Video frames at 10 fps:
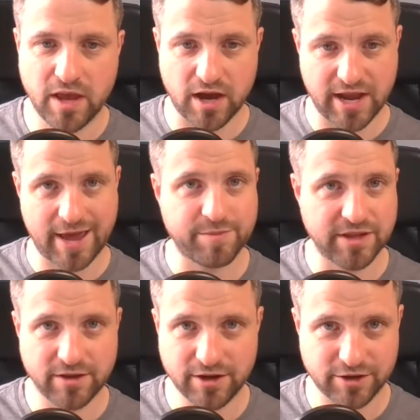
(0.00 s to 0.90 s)
Unhappy
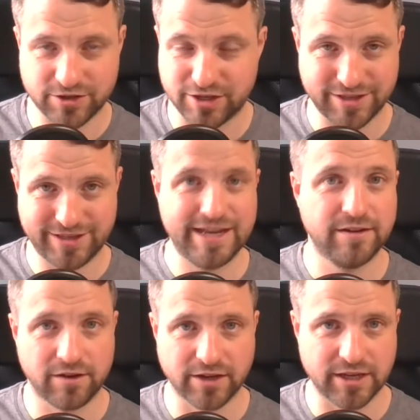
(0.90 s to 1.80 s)
that because I, I
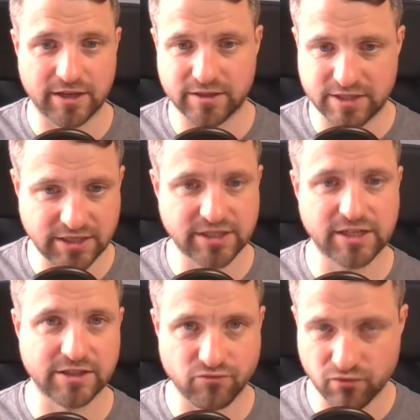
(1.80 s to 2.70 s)
didn't like it.
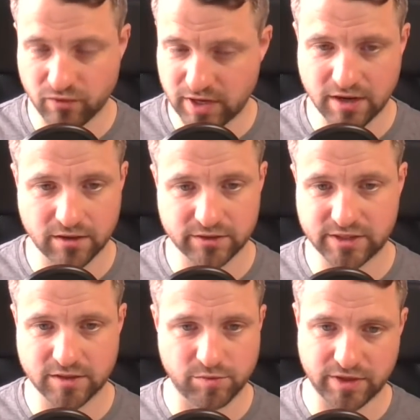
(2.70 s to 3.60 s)
Teaching is a really hard
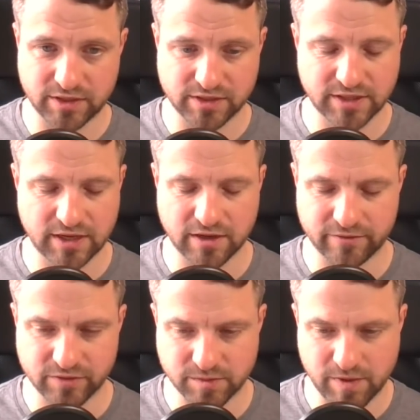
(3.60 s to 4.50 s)
discipline, it doesn't get
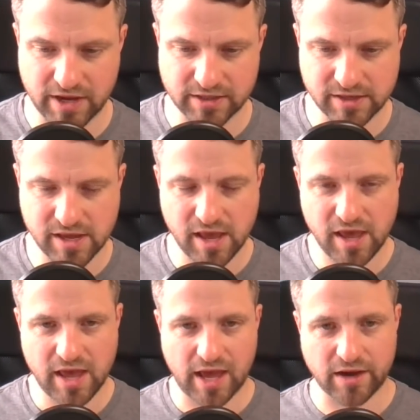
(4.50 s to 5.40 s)
enough respect.
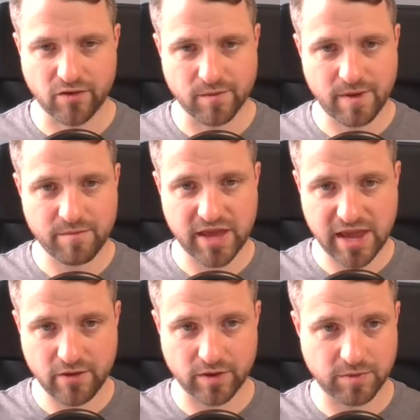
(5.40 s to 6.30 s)
And I remember
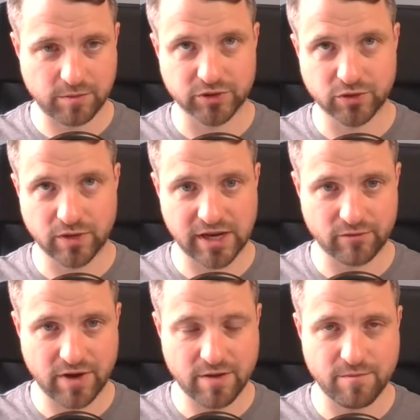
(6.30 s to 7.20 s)
hearing people talking
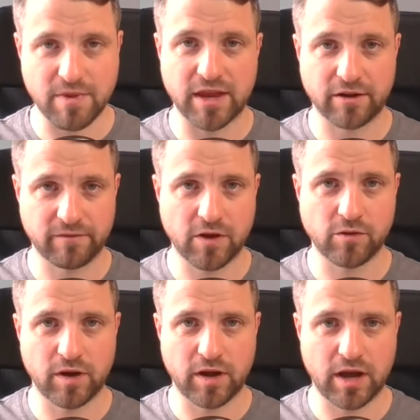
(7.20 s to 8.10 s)
around me, and I
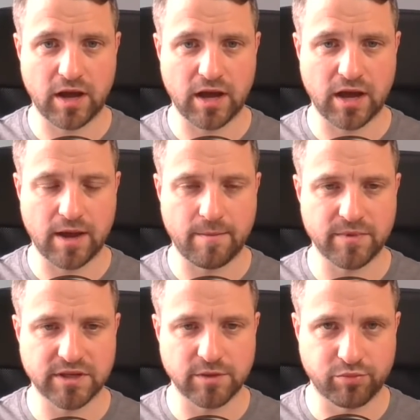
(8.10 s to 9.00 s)
felt
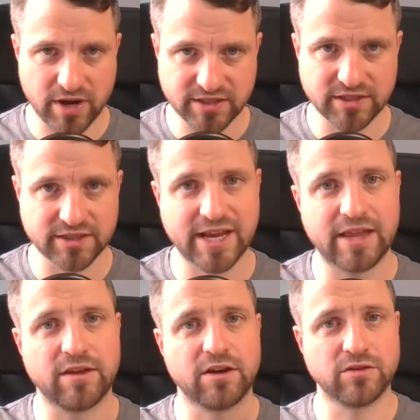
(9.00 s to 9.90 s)
um, depressed and
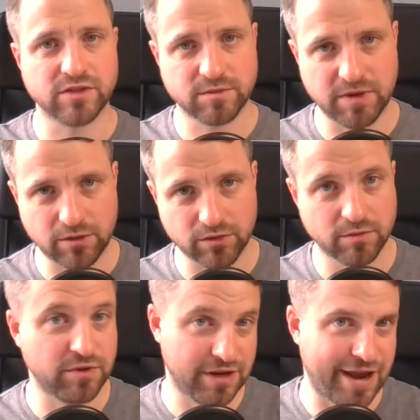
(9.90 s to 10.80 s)
sad that I couldn't speak with
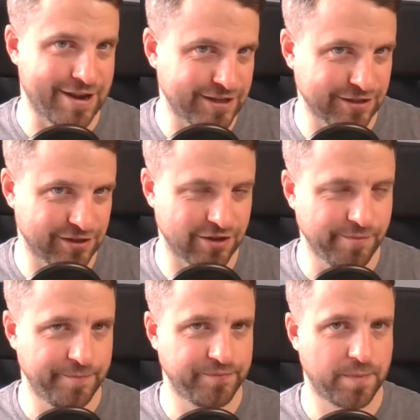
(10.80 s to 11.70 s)
them and, and, listen to them,